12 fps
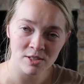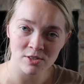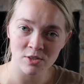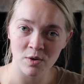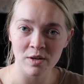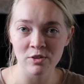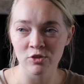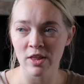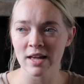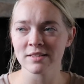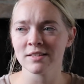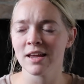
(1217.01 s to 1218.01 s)
discouraged
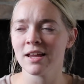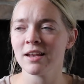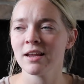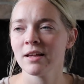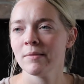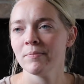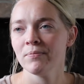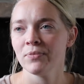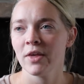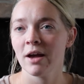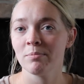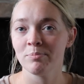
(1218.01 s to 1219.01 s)
last night
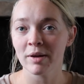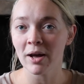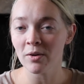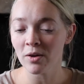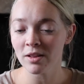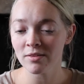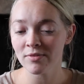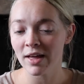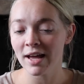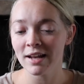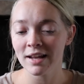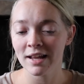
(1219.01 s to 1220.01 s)
about all of that.